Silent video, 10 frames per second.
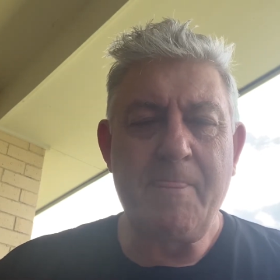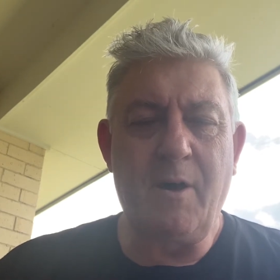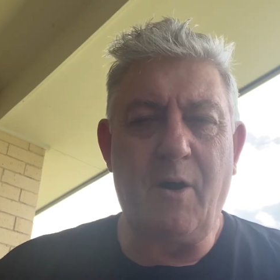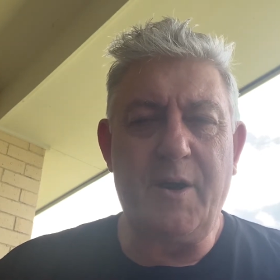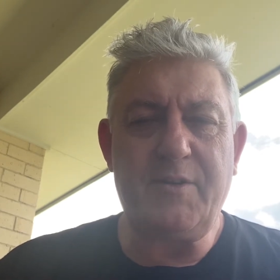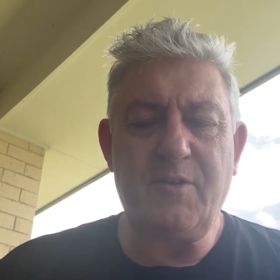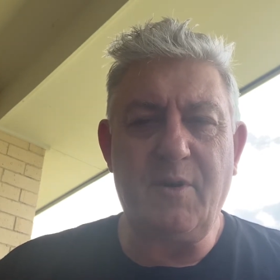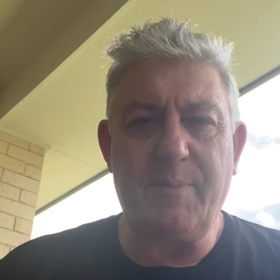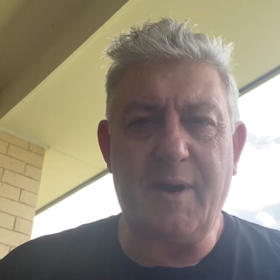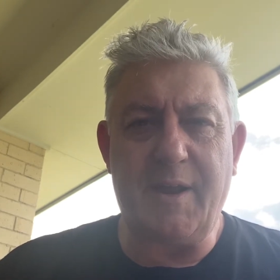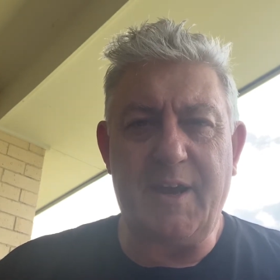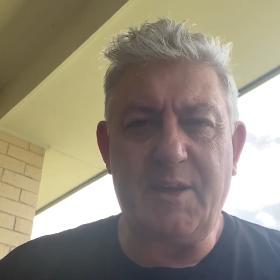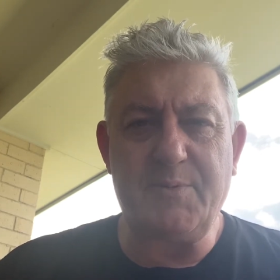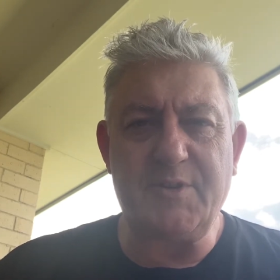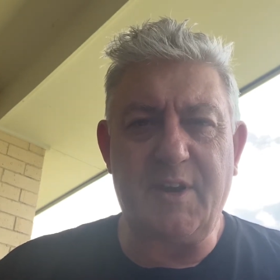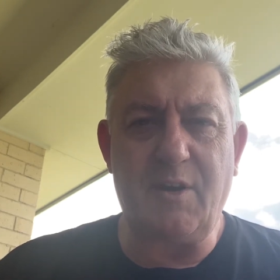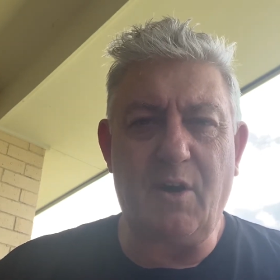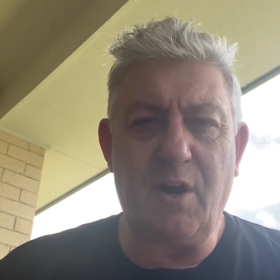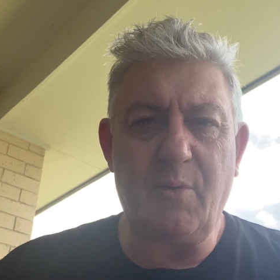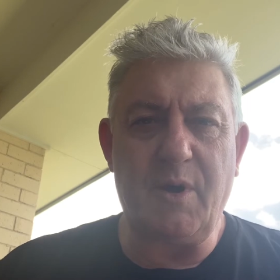I do about 80%
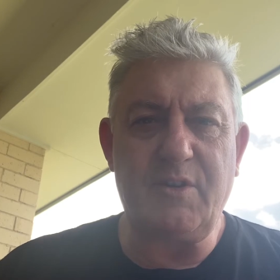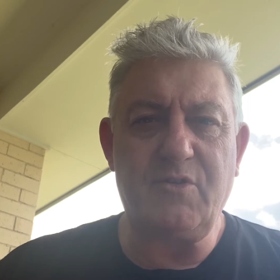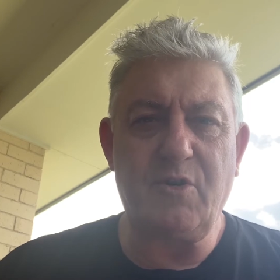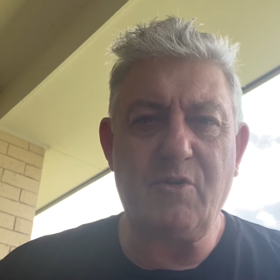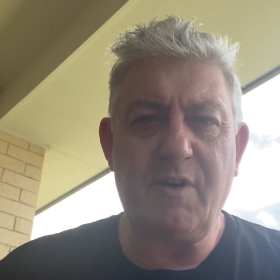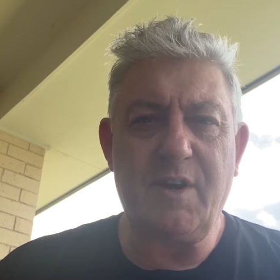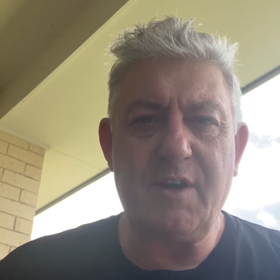highway touring